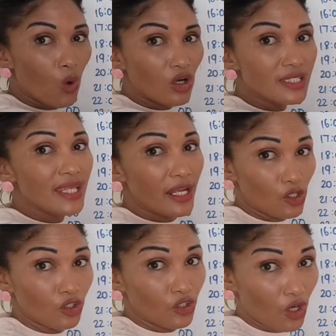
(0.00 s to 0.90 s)
was the
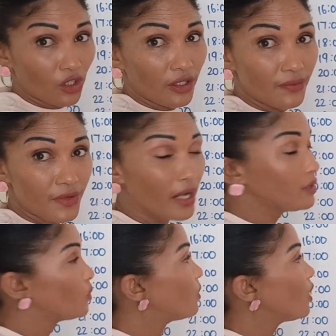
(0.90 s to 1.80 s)
analog clock,
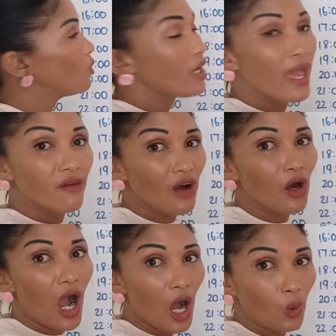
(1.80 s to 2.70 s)
right? Where we only have
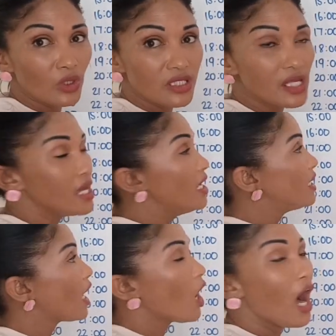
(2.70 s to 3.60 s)
our hours.
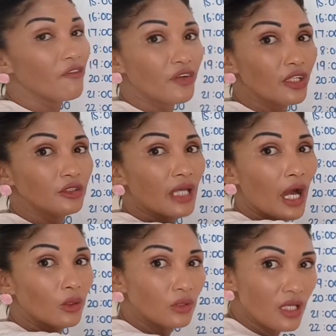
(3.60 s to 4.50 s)
Now, I've wrote
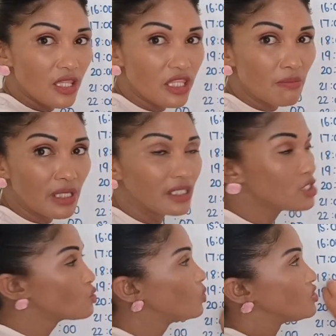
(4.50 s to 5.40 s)
down the
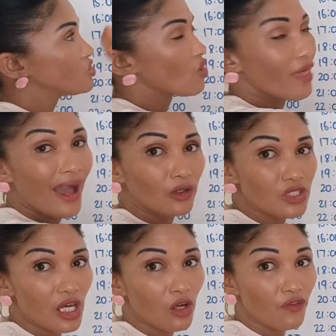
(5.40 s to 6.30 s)
minutes, which is on the
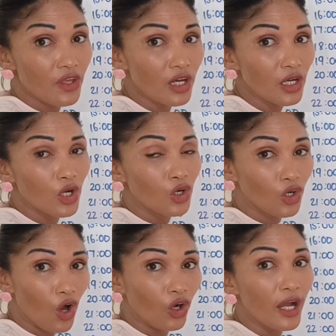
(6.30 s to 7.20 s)
outside of the
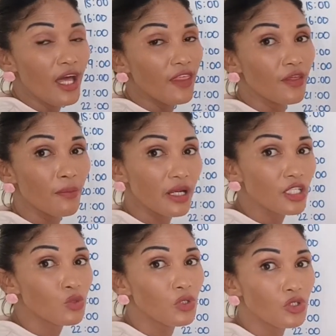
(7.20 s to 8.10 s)
clock. The
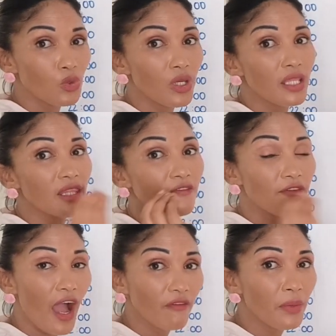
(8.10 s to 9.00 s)
minutes we do in the
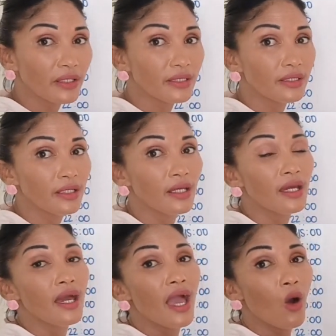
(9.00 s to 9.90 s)
5 pattern
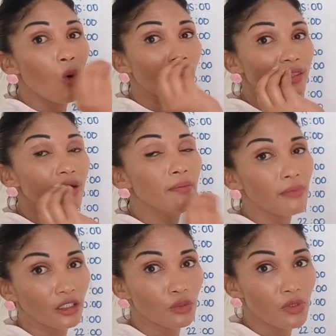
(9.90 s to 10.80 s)
or in the
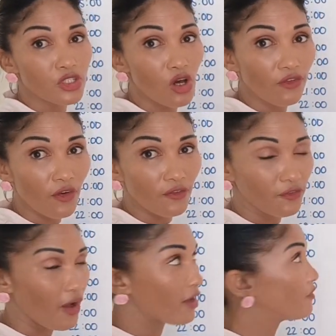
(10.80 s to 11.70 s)
multiples of
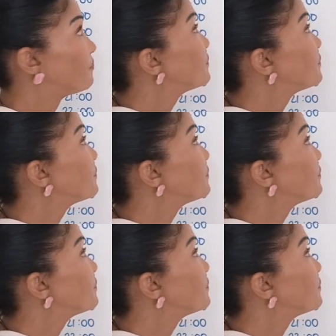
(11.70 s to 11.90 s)
5.